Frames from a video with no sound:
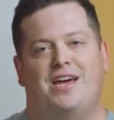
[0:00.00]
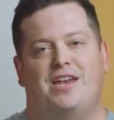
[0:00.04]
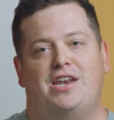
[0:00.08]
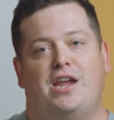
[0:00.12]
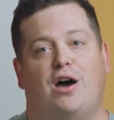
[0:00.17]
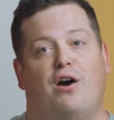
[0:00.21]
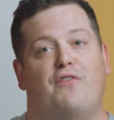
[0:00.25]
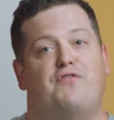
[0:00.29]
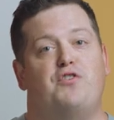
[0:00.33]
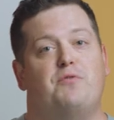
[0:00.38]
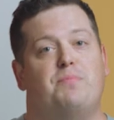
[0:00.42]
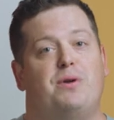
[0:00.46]

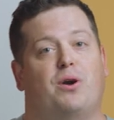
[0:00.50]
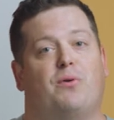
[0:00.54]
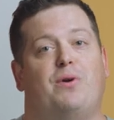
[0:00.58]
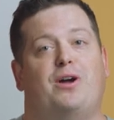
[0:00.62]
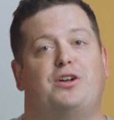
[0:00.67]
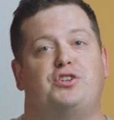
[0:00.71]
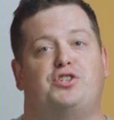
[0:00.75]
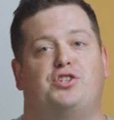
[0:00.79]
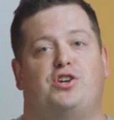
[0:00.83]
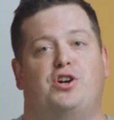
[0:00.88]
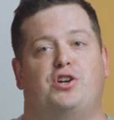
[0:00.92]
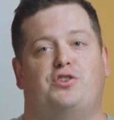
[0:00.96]
Now, if you've been
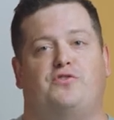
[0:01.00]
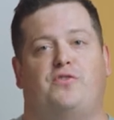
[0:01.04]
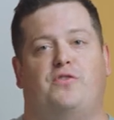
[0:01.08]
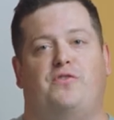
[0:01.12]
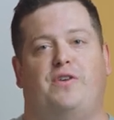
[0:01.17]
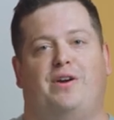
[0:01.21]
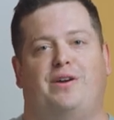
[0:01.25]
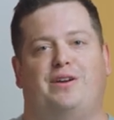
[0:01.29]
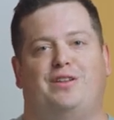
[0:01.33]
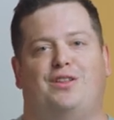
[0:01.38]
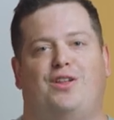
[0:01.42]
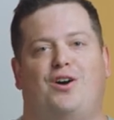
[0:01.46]
around church for
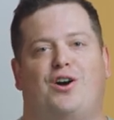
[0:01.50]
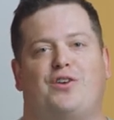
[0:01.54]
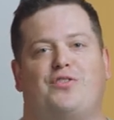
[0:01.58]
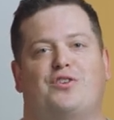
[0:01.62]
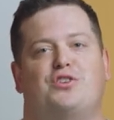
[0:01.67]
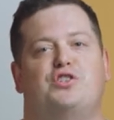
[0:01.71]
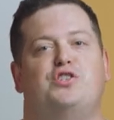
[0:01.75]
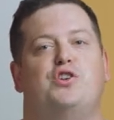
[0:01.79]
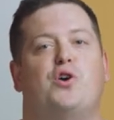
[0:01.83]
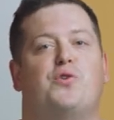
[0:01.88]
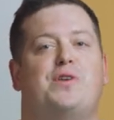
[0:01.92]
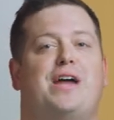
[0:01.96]
very long,
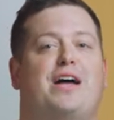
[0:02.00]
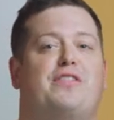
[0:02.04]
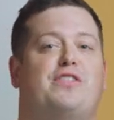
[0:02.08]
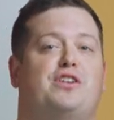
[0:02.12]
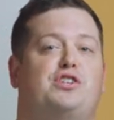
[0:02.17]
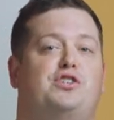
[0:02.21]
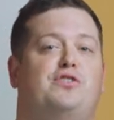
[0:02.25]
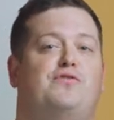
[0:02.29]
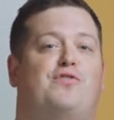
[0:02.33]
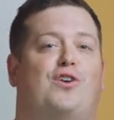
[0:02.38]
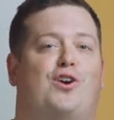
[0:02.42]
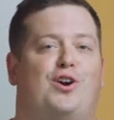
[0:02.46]
there's no doubt
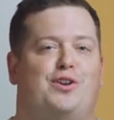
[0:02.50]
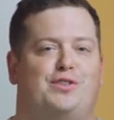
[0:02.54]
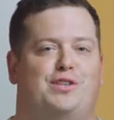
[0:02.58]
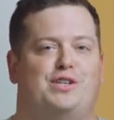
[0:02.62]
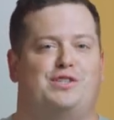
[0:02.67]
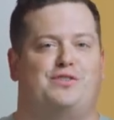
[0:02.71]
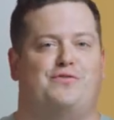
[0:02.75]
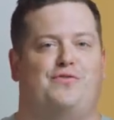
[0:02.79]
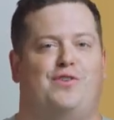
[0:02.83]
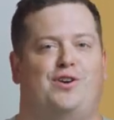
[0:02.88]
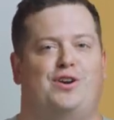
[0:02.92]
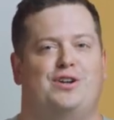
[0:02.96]
that you've heard
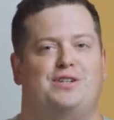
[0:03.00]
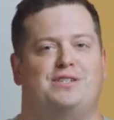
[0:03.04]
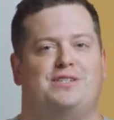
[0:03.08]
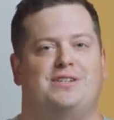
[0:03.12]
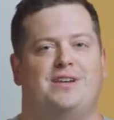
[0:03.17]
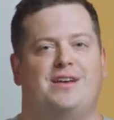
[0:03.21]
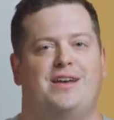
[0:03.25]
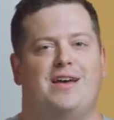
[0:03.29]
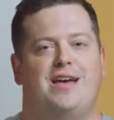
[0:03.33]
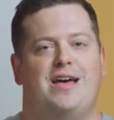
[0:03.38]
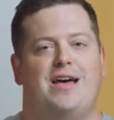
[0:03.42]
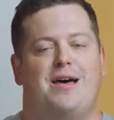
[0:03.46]
this verse.
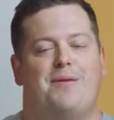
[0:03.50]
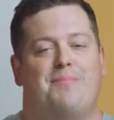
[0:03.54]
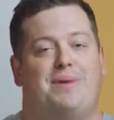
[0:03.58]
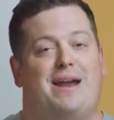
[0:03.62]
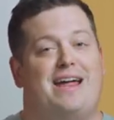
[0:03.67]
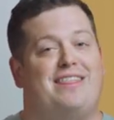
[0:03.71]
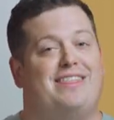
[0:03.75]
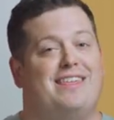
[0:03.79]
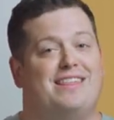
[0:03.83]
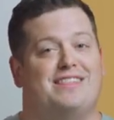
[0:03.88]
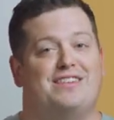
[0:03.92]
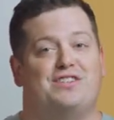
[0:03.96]
But
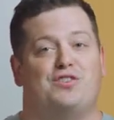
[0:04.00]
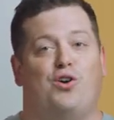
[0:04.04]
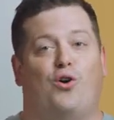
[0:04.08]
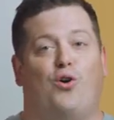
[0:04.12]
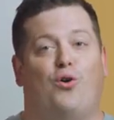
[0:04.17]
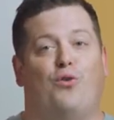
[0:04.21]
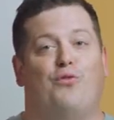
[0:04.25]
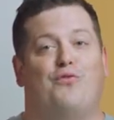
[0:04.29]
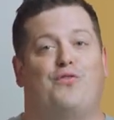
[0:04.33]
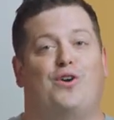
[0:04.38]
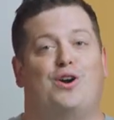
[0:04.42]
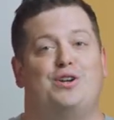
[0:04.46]
I think this
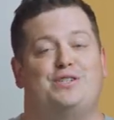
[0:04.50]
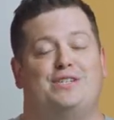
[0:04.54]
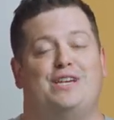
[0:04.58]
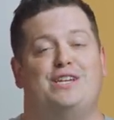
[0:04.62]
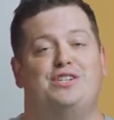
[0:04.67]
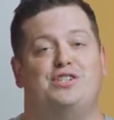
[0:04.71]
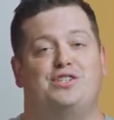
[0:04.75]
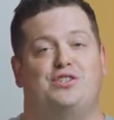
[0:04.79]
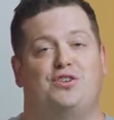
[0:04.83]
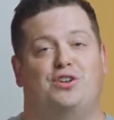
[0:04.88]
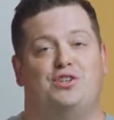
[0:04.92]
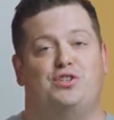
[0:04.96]
whole verse
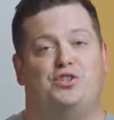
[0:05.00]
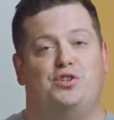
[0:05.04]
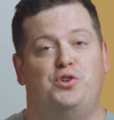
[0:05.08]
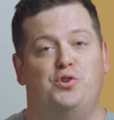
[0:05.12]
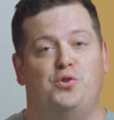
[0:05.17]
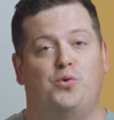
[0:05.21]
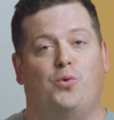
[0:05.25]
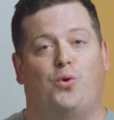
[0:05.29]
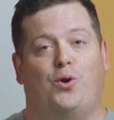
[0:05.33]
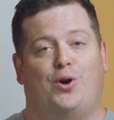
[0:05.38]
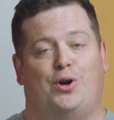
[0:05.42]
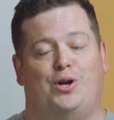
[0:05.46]
hinges on
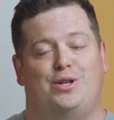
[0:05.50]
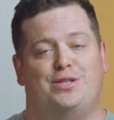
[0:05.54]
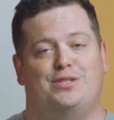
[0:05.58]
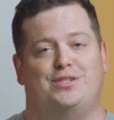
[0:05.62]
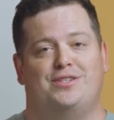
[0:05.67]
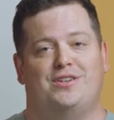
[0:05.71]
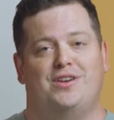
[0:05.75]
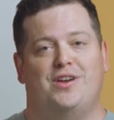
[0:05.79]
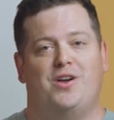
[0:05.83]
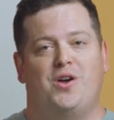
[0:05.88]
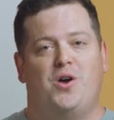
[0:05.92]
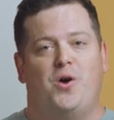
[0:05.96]
two
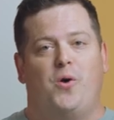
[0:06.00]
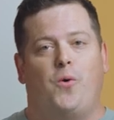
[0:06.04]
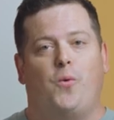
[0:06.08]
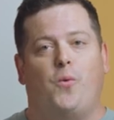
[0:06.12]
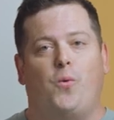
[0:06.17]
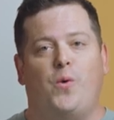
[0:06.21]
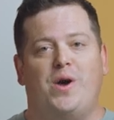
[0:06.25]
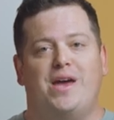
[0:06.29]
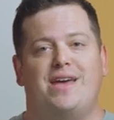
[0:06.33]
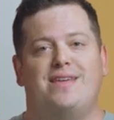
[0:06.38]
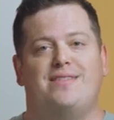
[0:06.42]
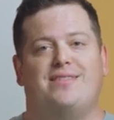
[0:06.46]
words:
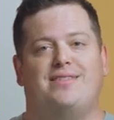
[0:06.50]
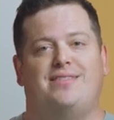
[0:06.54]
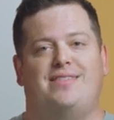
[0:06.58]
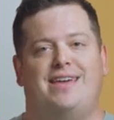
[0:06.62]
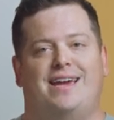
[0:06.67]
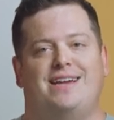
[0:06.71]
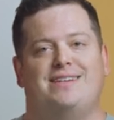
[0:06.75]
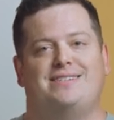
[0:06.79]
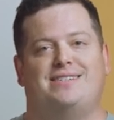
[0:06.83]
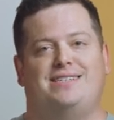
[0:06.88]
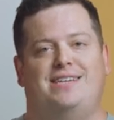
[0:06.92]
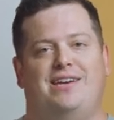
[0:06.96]
with
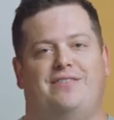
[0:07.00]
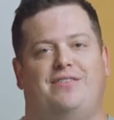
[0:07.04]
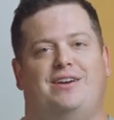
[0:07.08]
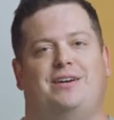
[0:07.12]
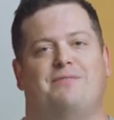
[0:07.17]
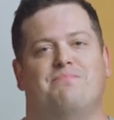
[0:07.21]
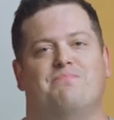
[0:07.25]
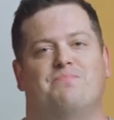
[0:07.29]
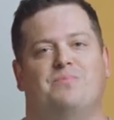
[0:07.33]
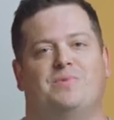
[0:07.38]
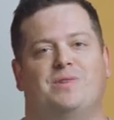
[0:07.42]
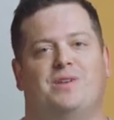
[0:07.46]

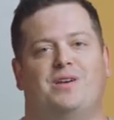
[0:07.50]
thanksgiving.